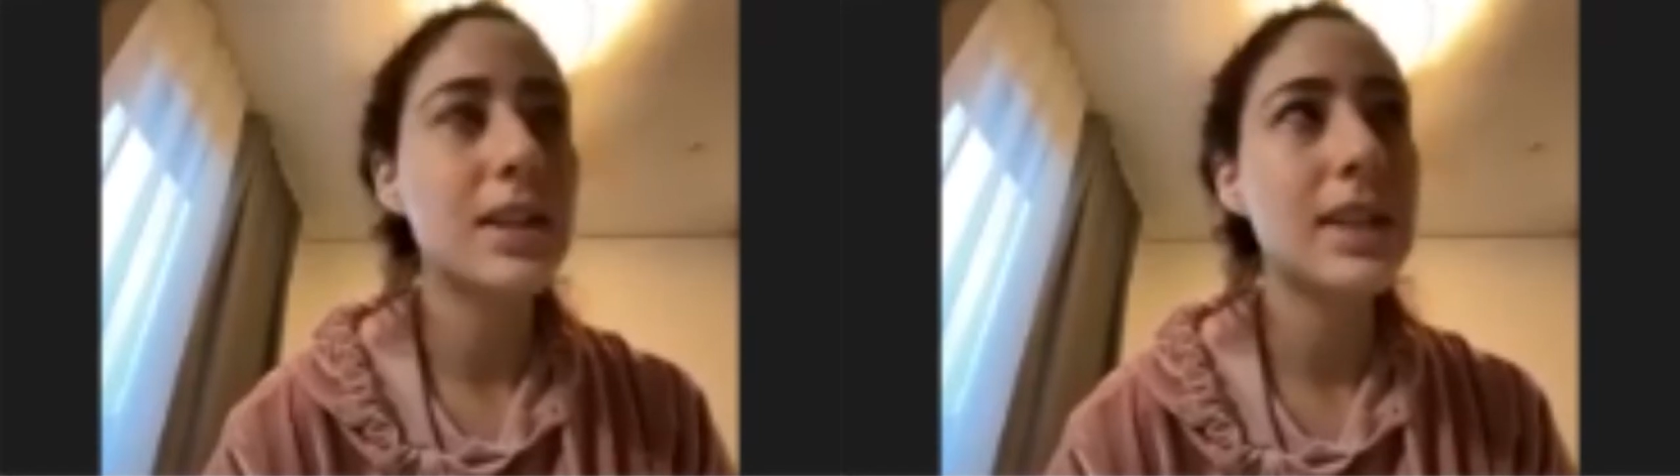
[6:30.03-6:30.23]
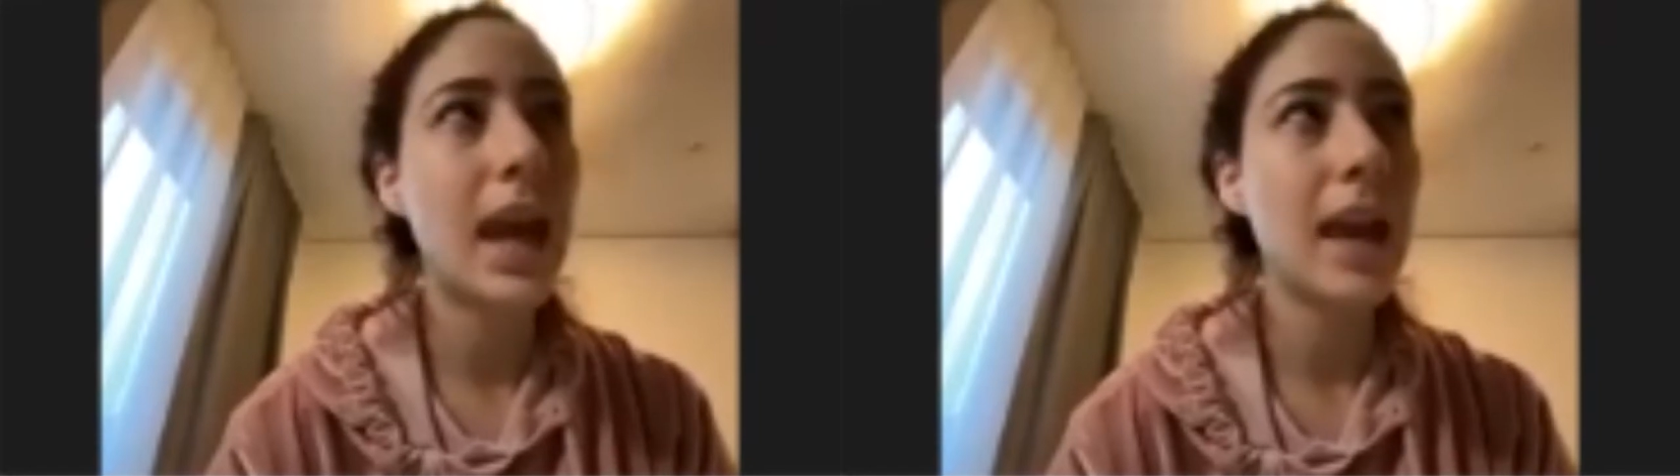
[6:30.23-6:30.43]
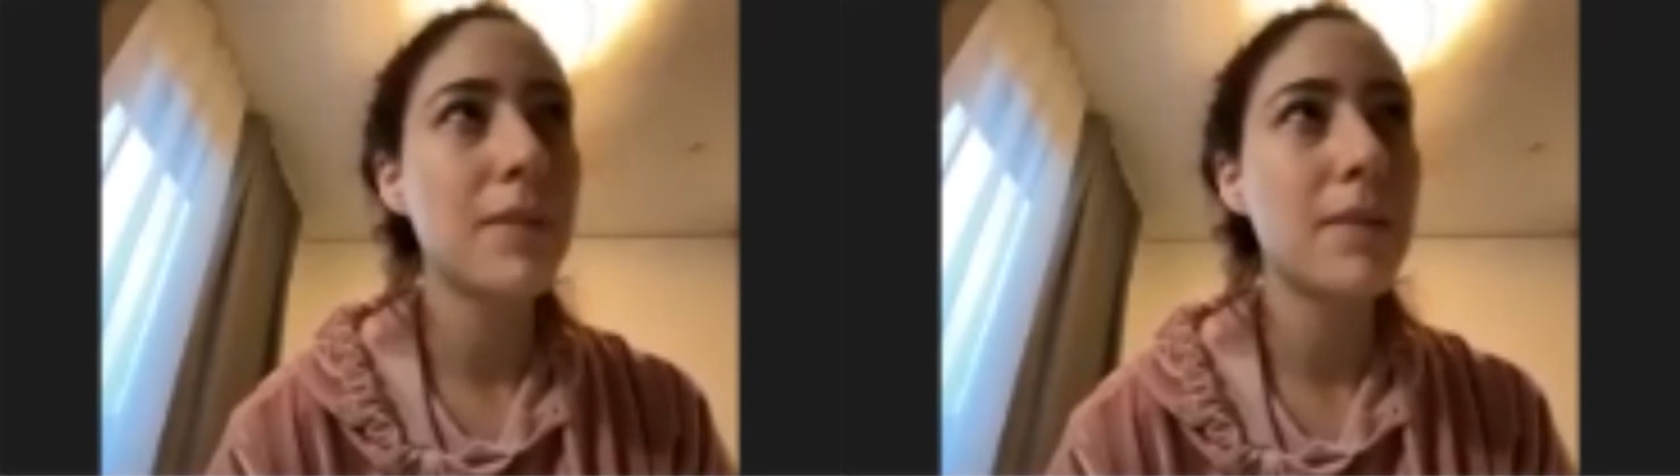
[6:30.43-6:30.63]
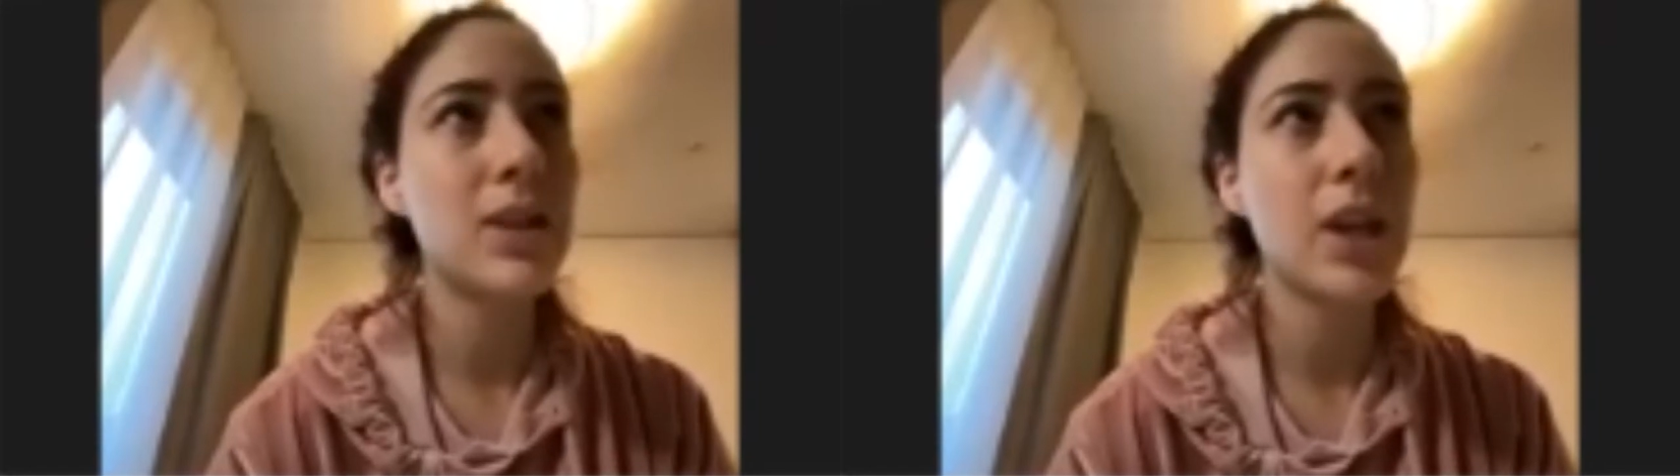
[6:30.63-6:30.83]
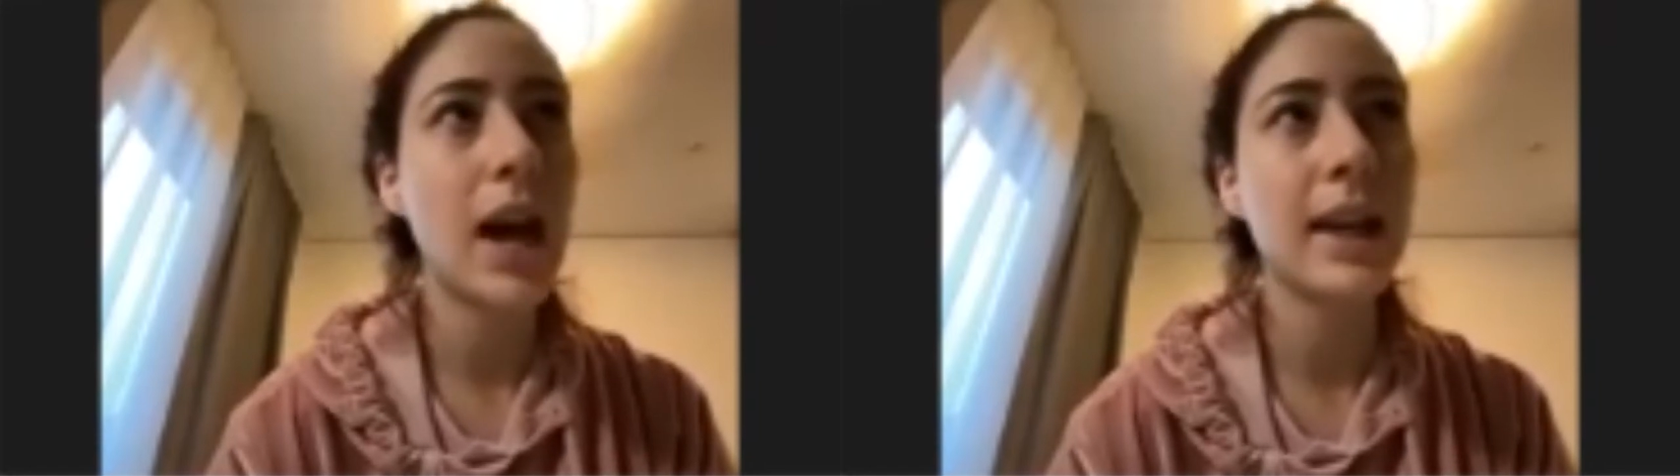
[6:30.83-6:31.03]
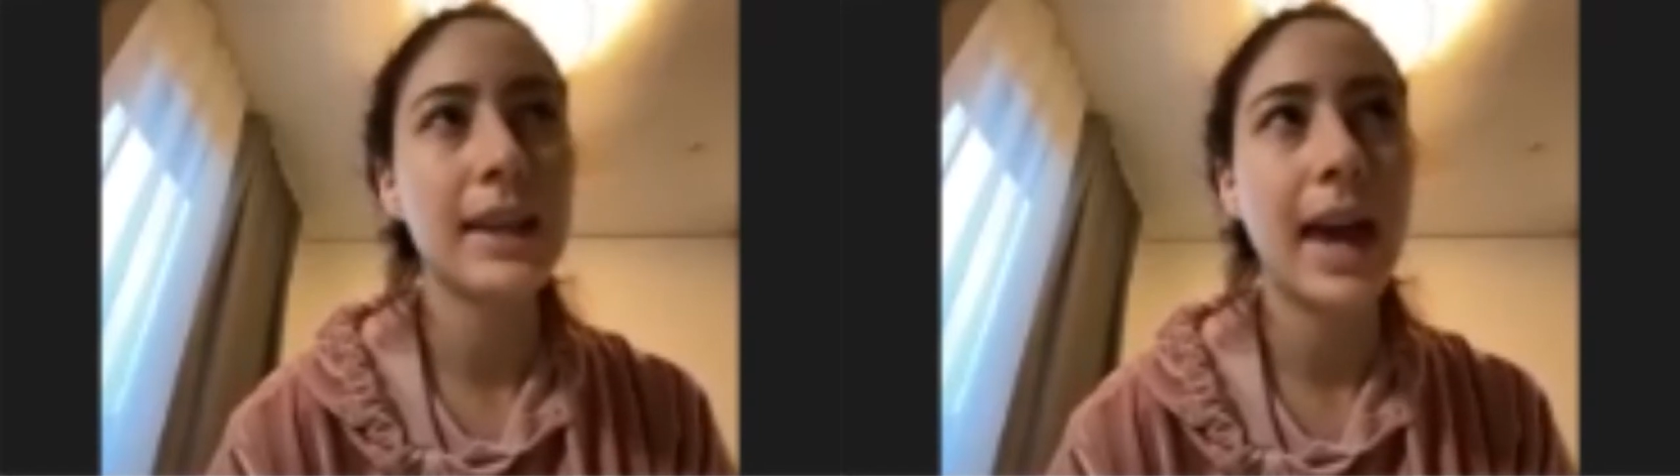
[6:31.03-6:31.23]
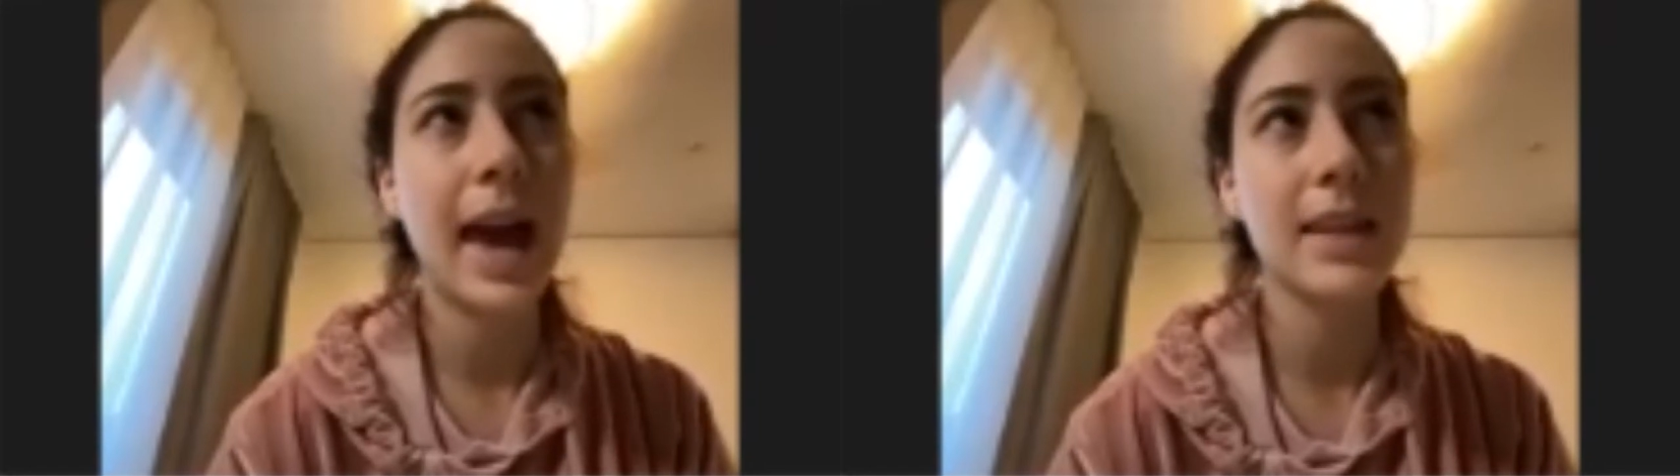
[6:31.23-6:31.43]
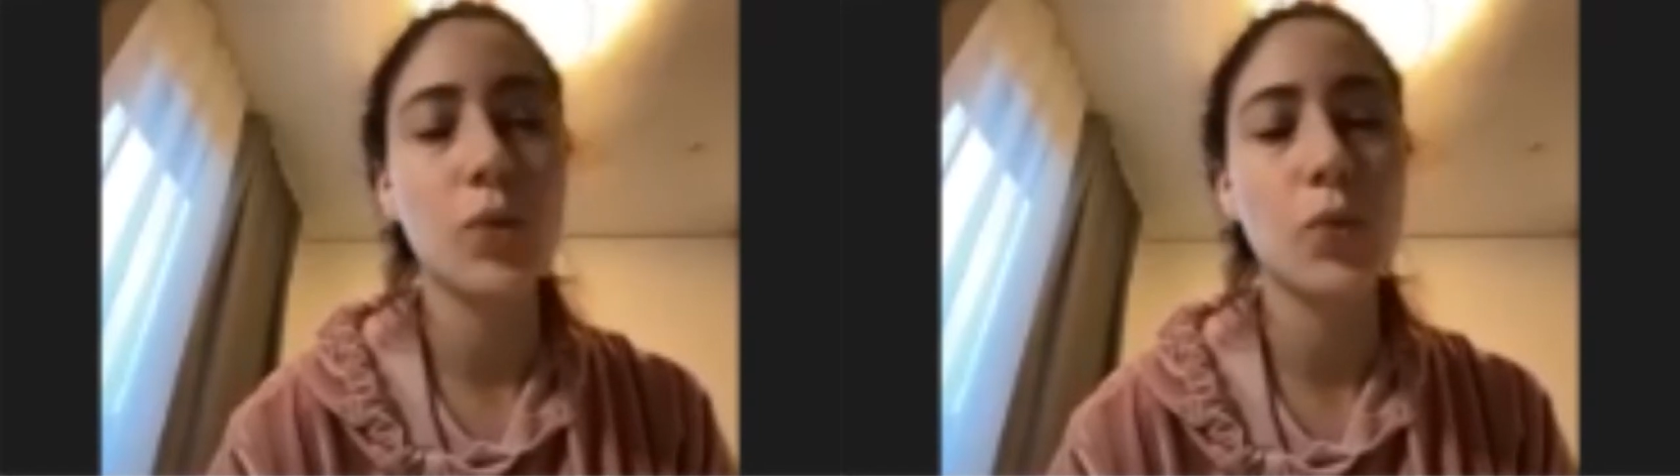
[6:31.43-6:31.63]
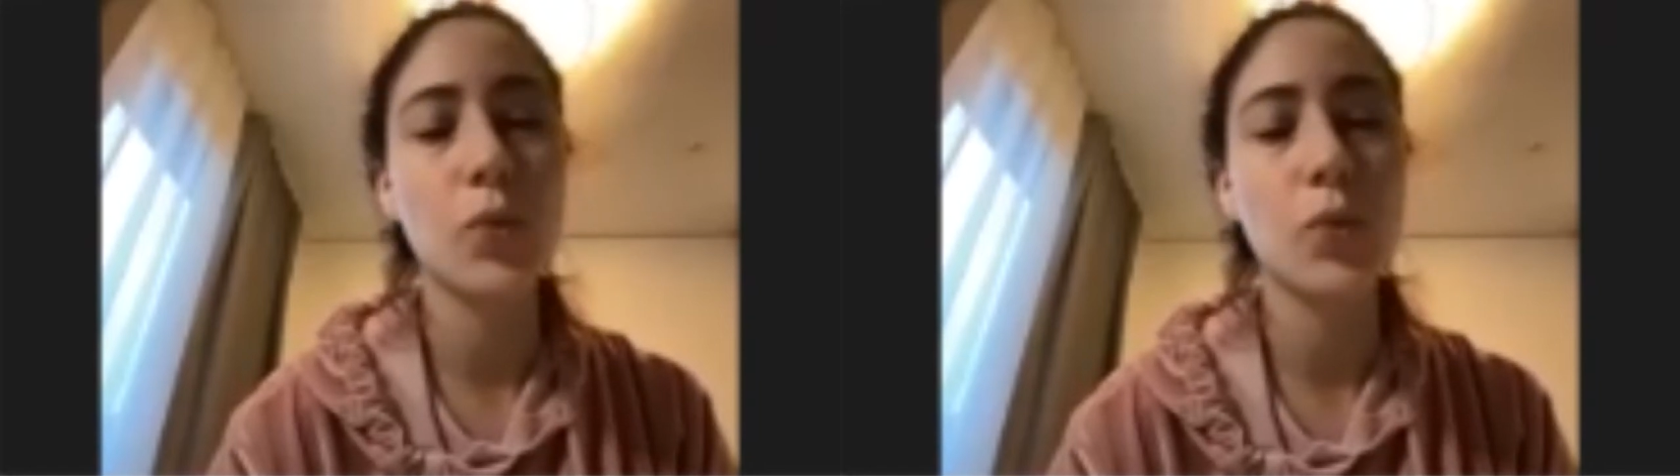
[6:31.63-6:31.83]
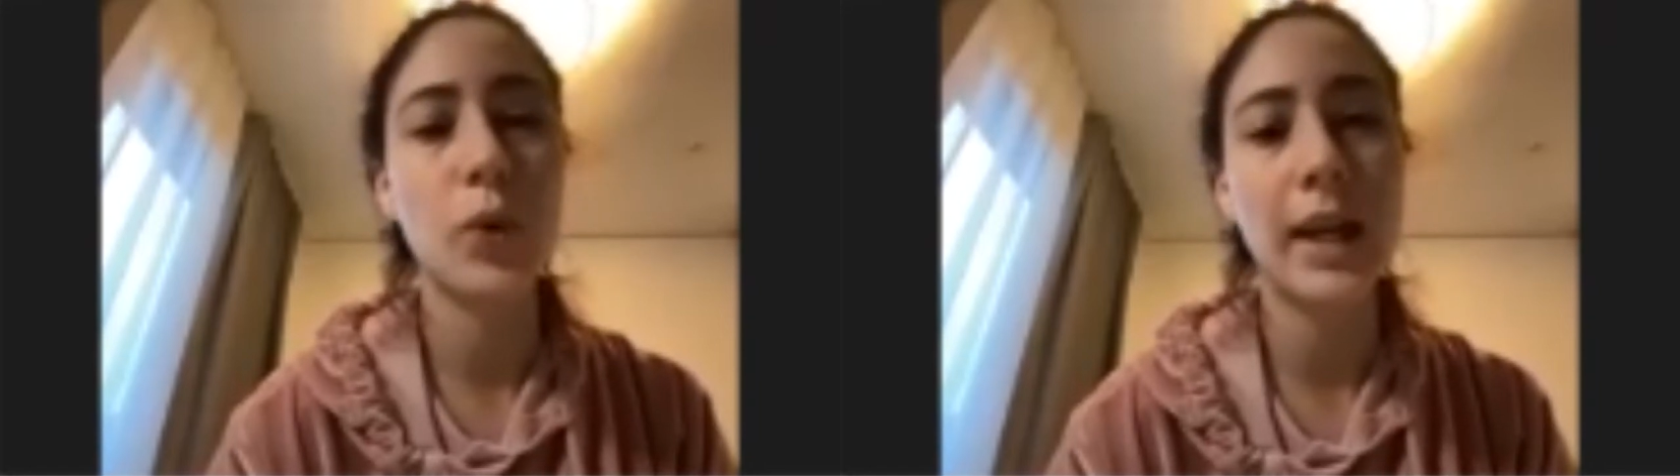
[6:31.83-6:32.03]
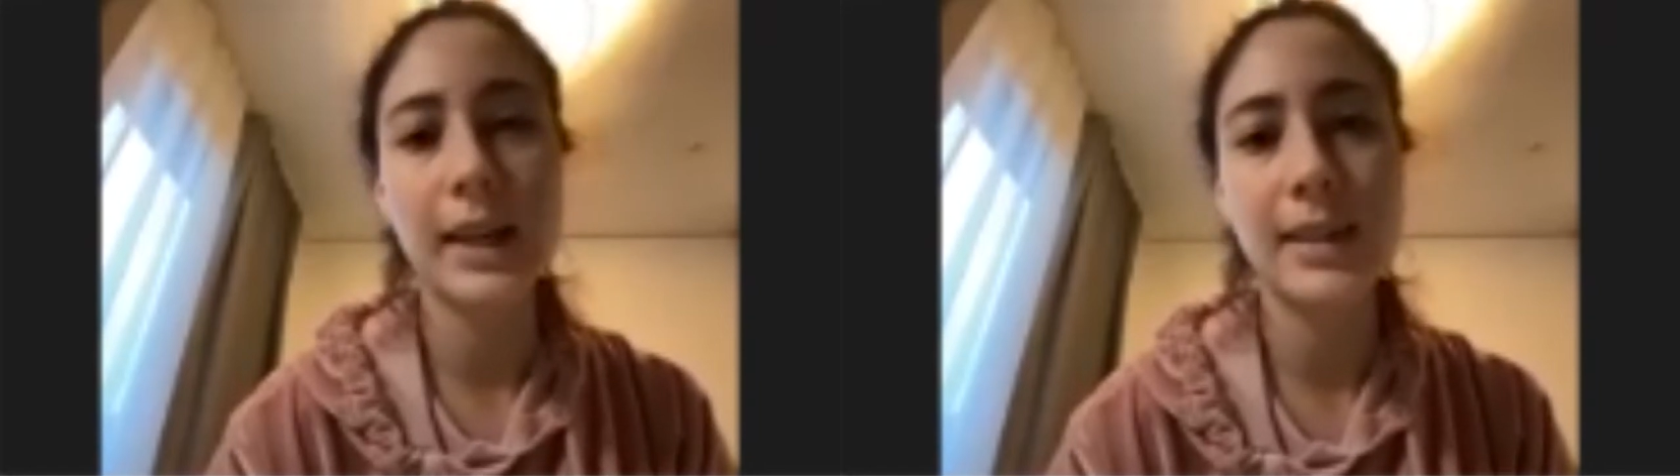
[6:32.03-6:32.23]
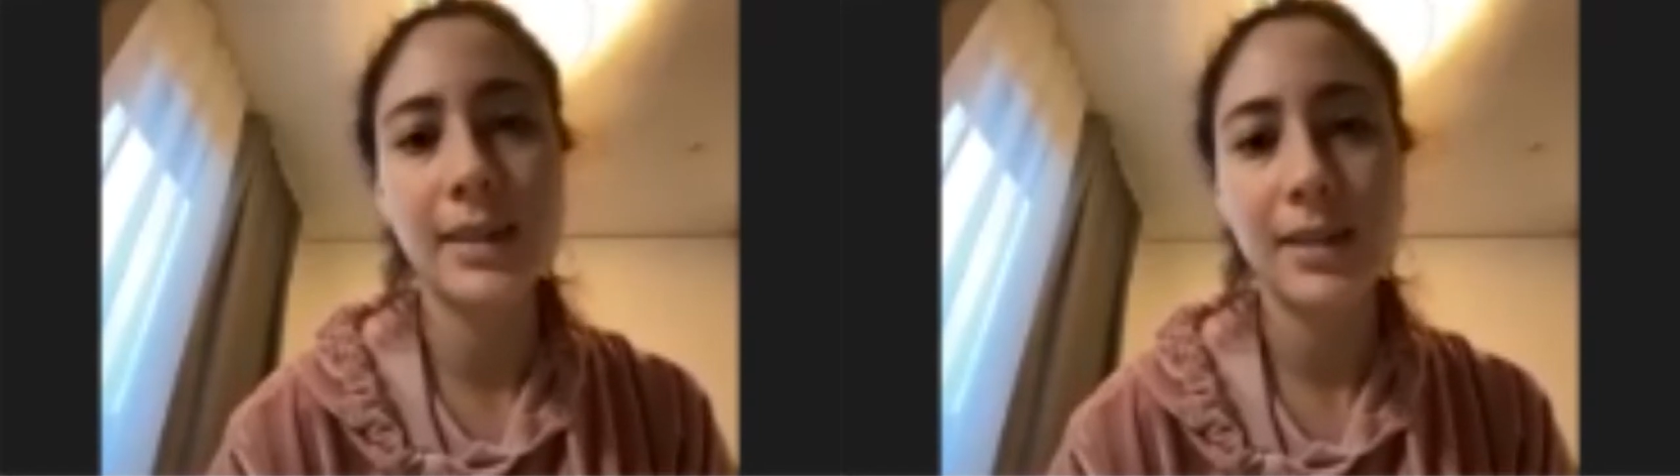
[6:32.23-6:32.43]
today my jacket has wings,